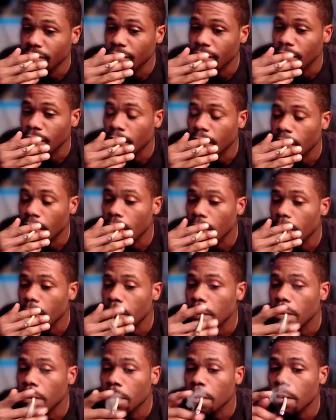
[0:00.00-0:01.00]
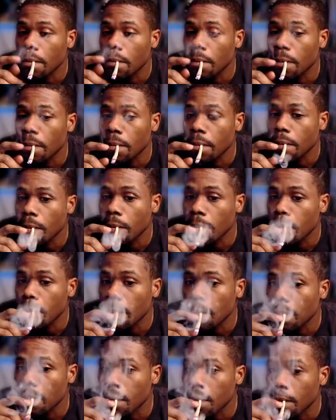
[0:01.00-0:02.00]
Scrape this nigga. He leaking like a
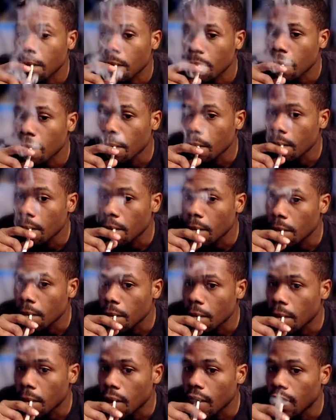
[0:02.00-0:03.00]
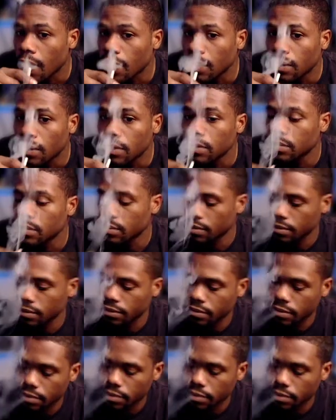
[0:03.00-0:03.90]
motherfucker. Look at this whole ass nigga. My baby.